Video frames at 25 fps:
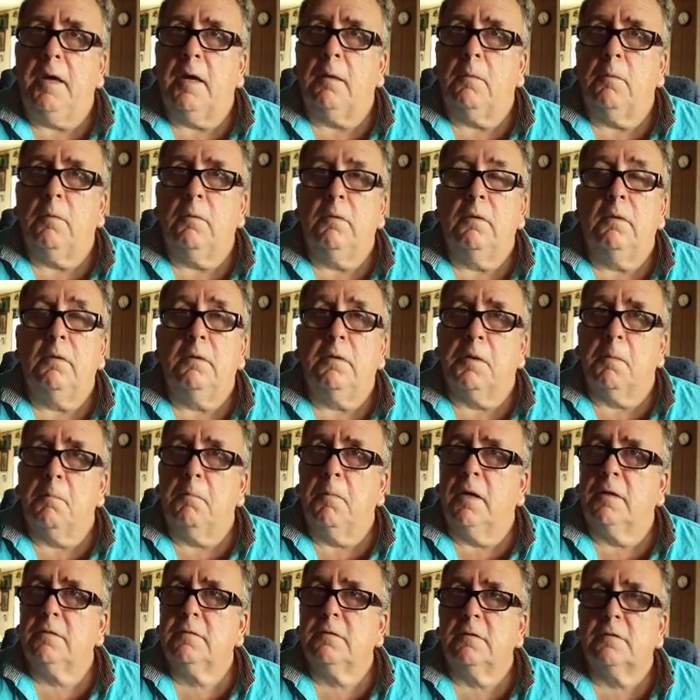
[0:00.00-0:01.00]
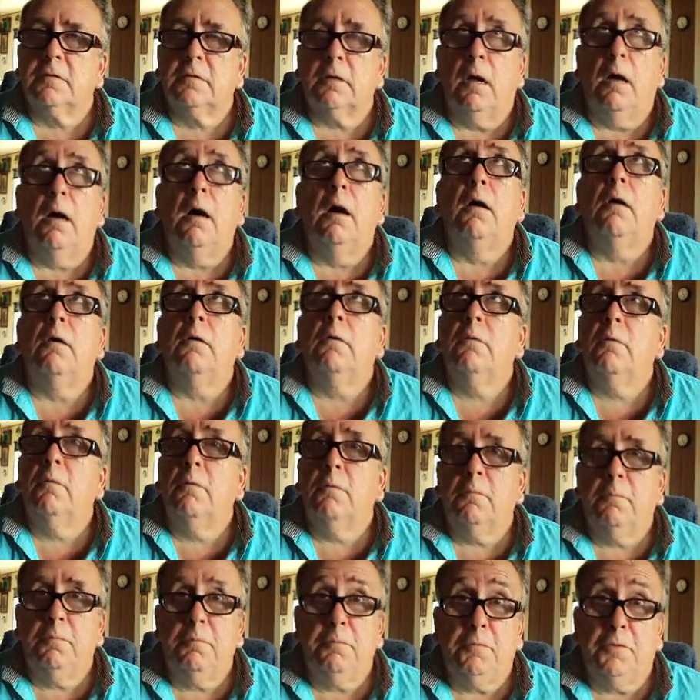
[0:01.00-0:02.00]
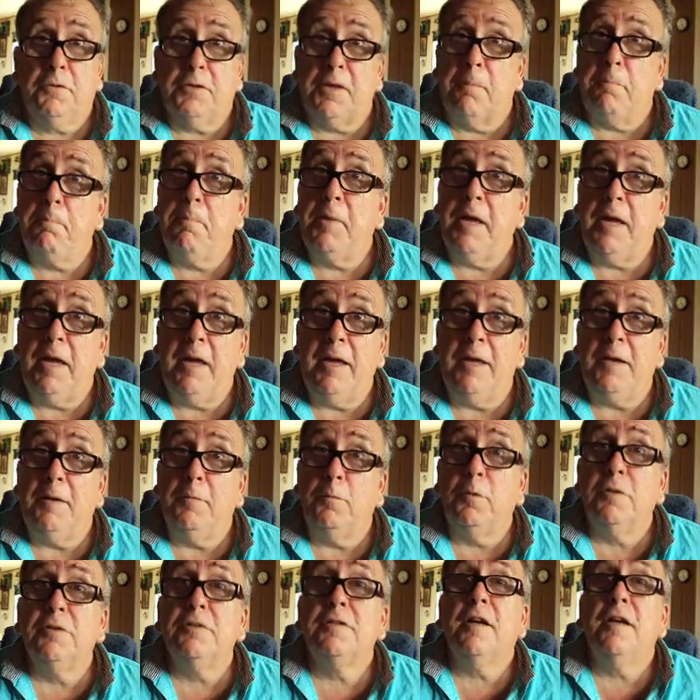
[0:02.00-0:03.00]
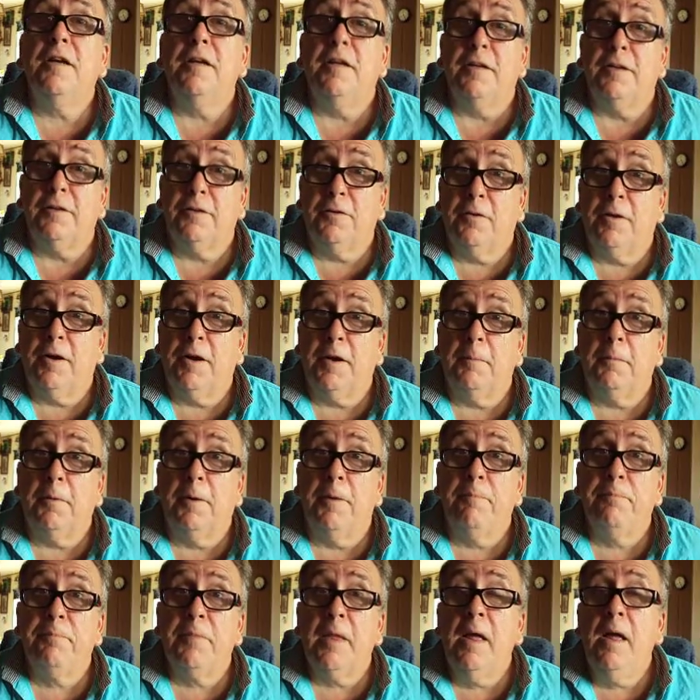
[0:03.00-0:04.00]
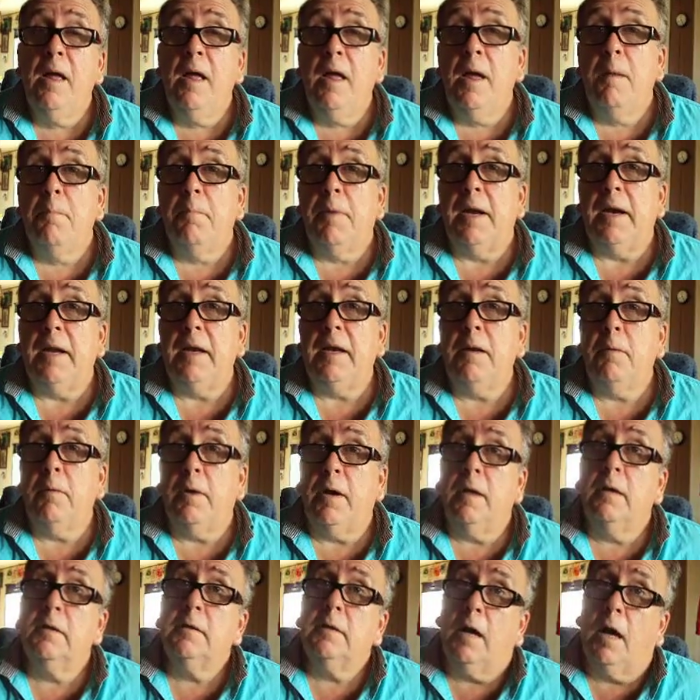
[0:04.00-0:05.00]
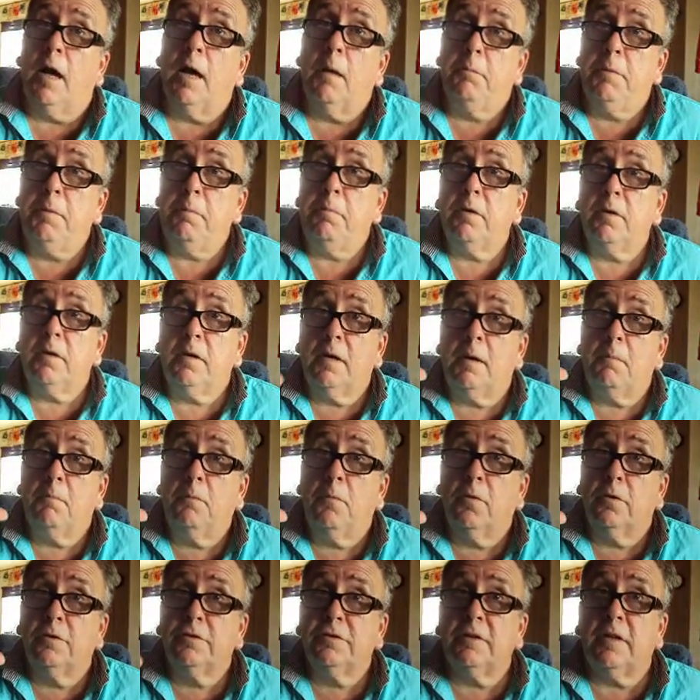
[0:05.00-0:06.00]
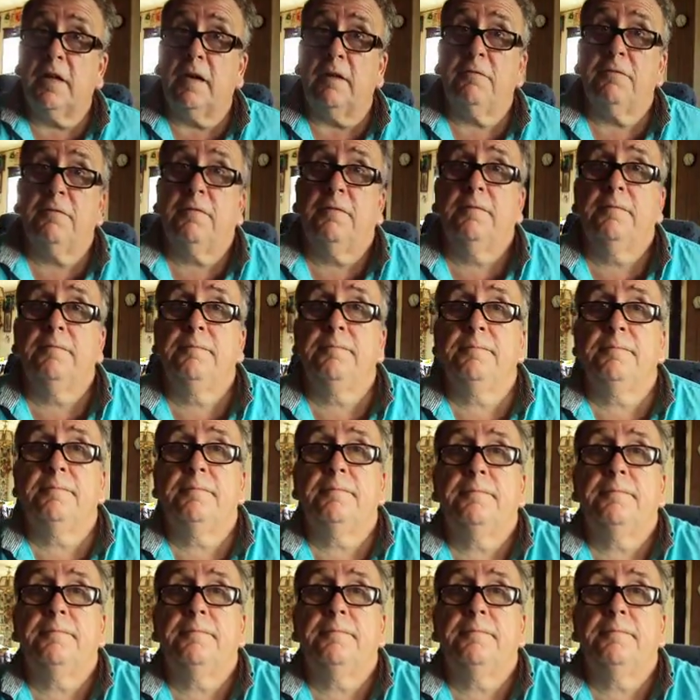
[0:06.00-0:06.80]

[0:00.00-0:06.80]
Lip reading: Oh man, the muscles, oh, the pain was incredible. But anyway, I'll be putting up more stuff.